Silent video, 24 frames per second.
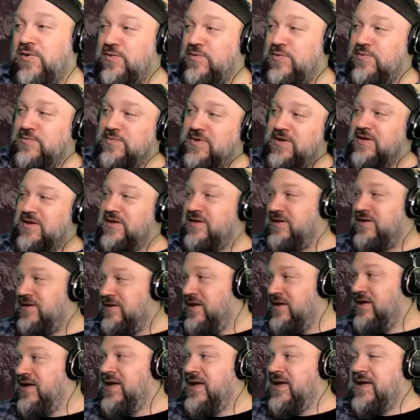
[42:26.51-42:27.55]

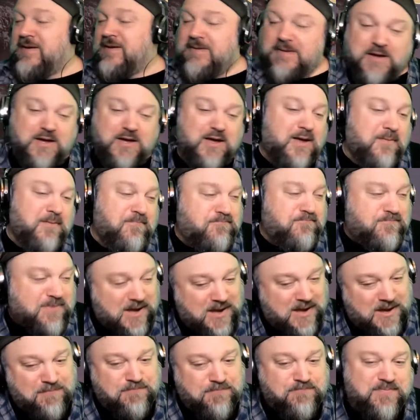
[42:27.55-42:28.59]
Yeah, ba,
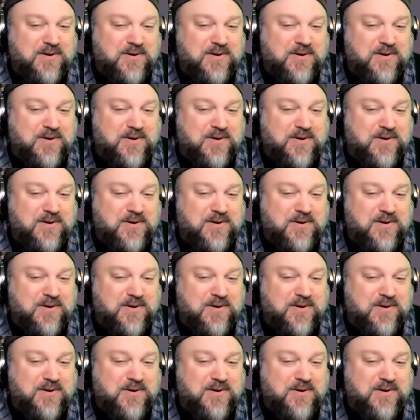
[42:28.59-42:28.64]
ba,